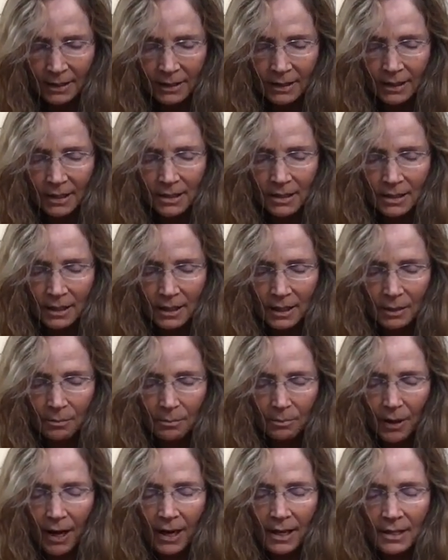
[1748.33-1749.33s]
in a deep
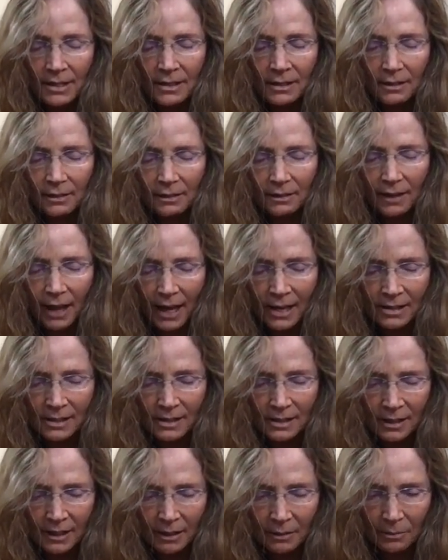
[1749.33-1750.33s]
and
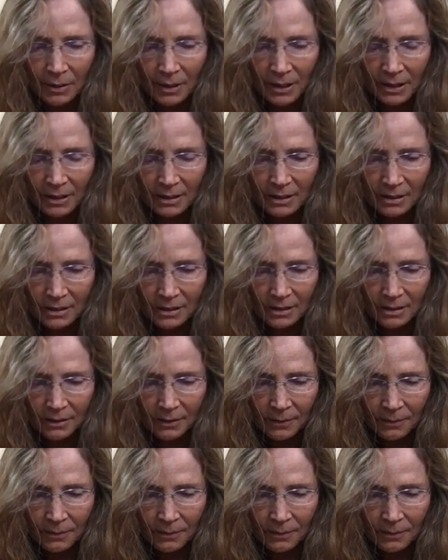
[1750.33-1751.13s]
lasting peace.